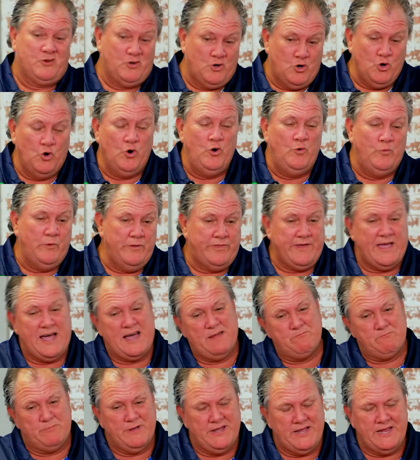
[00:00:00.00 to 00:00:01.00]
good
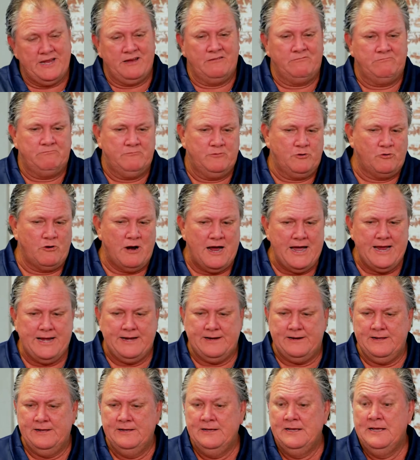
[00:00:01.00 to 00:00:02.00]
without being great.
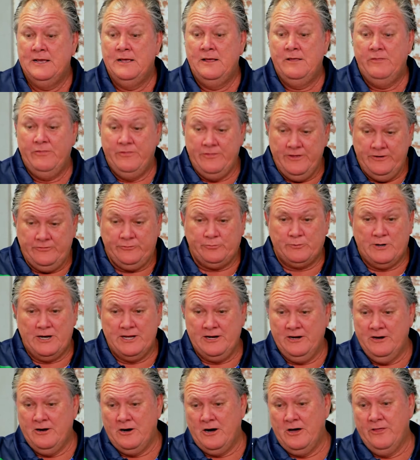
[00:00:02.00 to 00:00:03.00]
This
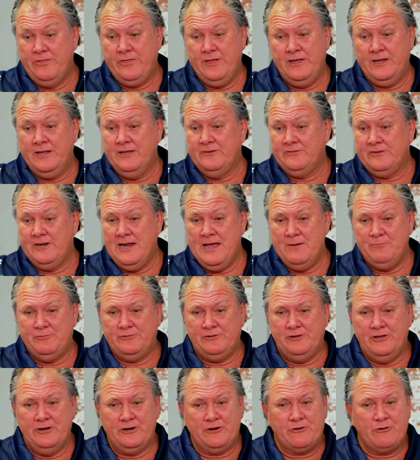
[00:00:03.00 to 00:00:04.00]
one, I think, is an
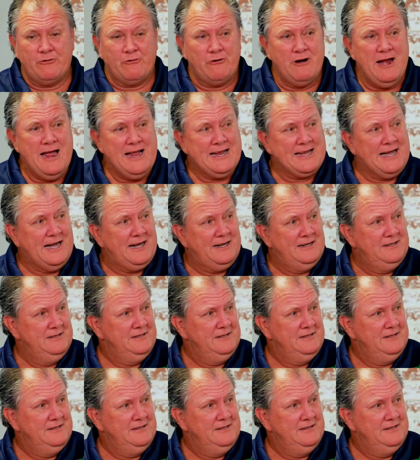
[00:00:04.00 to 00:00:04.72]
absolute cracker.